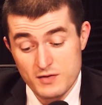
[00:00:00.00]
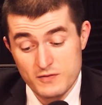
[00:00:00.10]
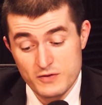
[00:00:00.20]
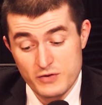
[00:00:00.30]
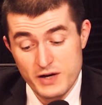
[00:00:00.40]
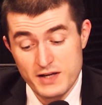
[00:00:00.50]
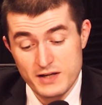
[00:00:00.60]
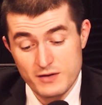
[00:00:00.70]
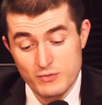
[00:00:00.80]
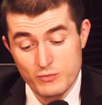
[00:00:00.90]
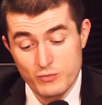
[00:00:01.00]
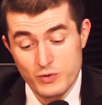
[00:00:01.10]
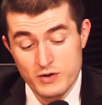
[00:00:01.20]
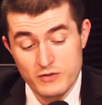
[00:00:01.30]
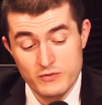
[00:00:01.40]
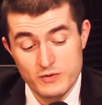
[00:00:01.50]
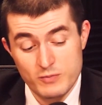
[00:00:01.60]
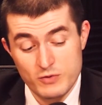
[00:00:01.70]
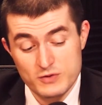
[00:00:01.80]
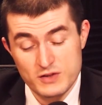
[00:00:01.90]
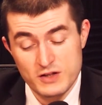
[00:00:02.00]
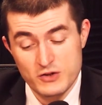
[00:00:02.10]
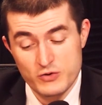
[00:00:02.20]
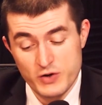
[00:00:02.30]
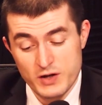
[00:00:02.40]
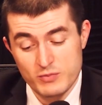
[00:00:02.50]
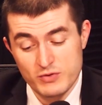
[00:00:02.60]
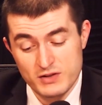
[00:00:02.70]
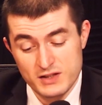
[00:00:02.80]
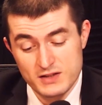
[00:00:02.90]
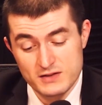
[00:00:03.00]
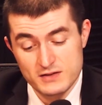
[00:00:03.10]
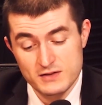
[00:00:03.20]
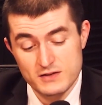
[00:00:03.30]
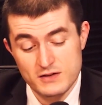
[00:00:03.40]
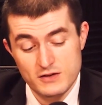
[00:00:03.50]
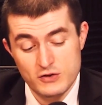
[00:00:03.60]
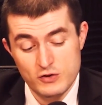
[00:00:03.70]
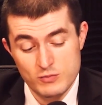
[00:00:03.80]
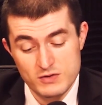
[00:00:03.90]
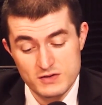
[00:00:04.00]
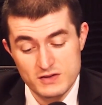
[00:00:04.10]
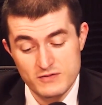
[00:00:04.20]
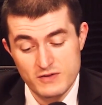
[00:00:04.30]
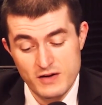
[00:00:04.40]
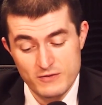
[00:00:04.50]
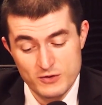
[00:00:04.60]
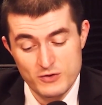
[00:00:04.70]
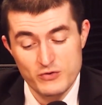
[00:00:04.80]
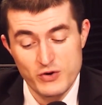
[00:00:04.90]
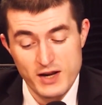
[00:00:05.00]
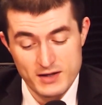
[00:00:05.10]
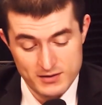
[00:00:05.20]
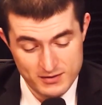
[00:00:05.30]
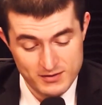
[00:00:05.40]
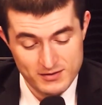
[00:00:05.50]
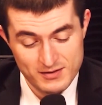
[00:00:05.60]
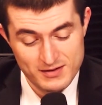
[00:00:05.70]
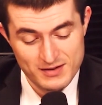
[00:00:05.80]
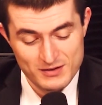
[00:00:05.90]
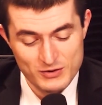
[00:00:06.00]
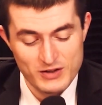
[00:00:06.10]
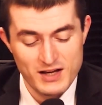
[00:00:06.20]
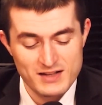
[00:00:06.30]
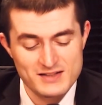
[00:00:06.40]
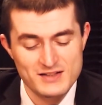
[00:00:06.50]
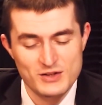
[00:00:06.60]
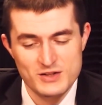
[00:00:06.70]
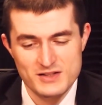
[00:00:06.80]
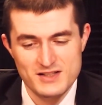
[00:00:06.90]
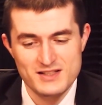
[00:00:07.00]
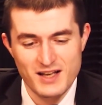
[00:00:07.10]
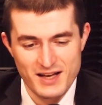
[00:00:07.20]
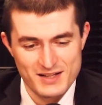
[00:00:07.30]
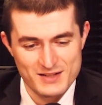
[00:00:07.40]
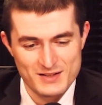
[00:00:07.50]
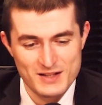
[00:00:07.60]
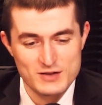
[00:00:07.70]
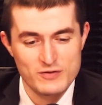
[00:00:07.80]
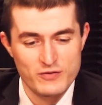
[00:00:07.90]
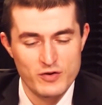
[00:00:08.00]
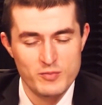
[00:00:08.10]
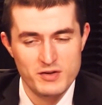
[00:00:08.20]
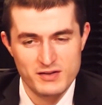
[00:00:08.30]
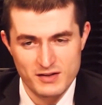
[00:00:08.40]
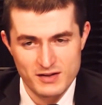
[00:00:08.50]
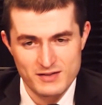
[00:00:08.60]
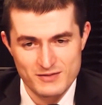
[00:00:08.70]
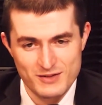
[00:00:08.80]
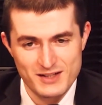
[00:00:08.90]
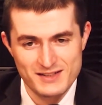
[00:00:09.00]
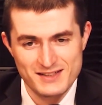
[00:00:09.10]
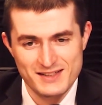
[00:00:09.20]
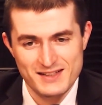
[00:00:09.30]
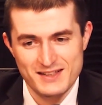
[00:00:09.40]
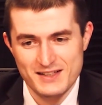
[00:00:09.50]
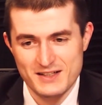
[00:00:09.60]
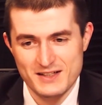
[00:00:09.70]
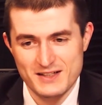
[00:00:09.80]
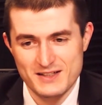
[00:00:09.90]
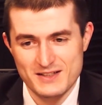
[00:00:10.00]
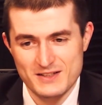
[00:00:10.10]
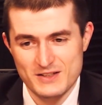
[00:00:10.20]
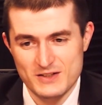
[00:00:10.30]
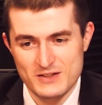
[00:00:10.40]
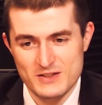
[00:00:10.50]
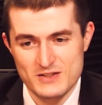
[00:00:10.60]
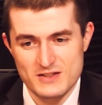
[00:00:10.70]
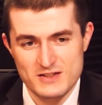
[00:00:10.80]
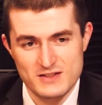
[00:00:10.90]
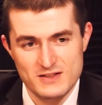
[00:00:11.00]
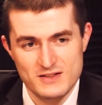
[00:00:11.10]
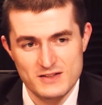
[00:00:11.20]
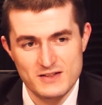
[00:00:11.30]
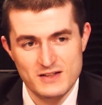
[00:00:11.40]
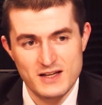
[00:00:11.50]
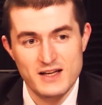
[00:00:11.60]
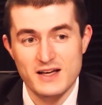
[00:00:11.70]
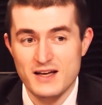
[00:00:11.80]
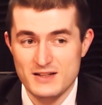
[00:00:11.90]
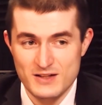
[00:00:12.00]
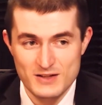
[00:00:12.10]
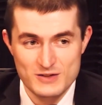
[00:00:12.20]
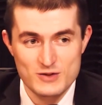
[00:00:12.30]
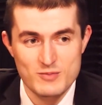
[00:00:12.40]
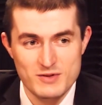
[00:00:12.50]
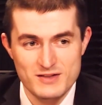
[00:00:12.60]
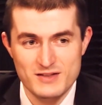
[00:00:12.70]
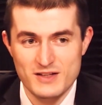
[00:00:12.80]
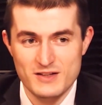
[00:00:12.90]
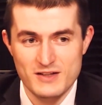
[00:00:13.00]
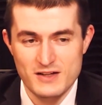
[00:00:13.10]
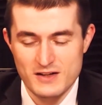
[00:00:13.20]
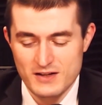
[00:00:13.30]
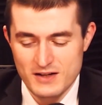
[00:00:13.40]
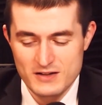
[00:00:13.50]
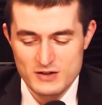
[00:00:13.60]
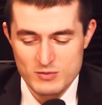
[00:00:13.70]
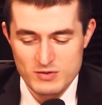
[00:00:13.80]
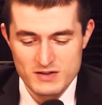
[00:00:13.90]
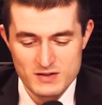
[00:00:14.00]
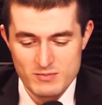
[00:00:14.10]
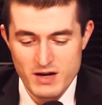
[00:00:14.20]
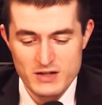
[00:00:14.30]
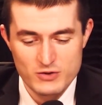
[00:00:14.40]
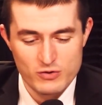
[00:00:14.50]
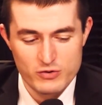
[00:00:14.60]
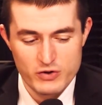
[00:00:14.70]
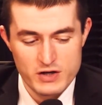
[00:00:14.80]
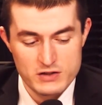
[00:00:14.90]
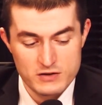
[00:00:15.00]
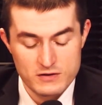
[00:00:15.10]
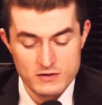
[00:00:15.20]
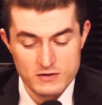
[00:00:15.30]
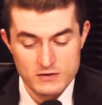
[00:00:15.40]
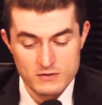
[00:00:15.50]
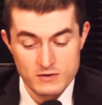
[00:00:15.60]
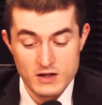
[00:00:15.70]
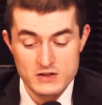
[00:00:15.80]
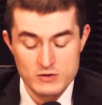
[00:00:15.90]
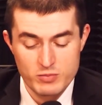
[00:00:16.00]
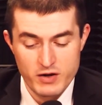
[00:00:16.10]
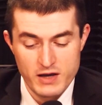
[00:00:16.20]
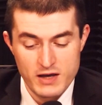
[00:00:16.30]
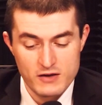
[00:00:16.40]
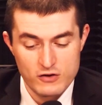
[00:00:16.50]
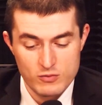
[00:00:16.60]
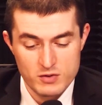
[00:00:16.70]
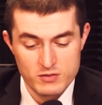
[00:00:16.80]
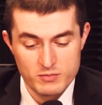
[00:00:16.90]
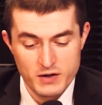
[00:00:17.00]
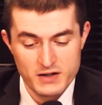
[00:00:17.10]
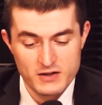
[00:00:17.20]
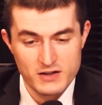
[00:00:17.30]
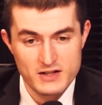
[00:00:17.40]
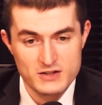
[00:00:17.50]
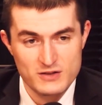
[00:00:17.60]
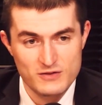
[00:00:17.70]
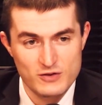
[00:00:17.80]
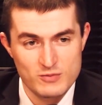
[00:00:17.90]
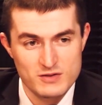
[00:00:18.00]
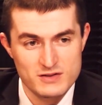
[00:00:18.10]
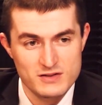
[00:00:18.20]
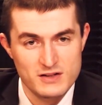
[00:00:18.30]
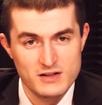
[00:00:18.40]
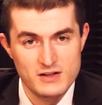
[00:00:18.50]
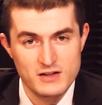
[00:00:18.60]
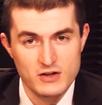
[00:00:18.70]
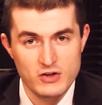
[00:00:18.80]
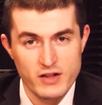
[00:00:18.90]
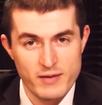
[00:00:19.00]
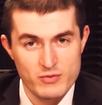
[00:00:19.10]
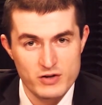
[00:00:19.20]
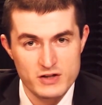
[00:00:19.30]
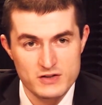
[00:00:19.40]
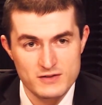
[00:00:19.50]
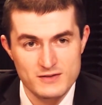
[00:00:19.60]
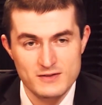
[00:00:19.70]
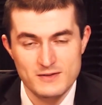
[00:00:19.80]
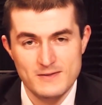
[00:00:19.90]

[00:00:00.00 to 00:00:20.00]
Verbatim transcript: of creating one of the most incredible things humans have ever created. So yes, there's the science. That's the Fermi thing, right? Yeah. Uh, there, and the instrument, I guess. And yeah. the instrument. Yeah. The in instrument is a magical creation, not just by a human, by yeah. a collection of humans. The collaboration